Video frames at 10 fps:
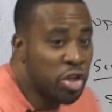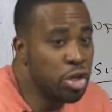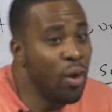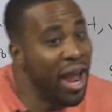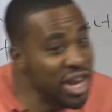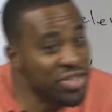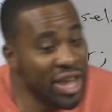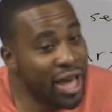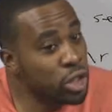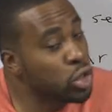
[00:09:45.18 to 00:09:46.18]
can do anything
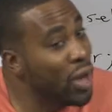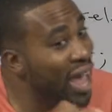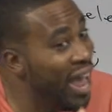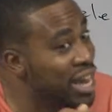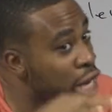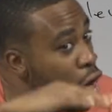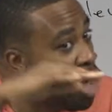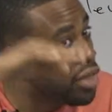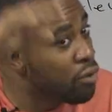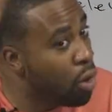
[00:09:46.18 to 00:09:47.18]
else to any
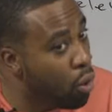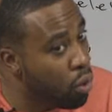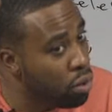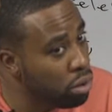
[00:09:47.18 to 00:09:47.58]
other row,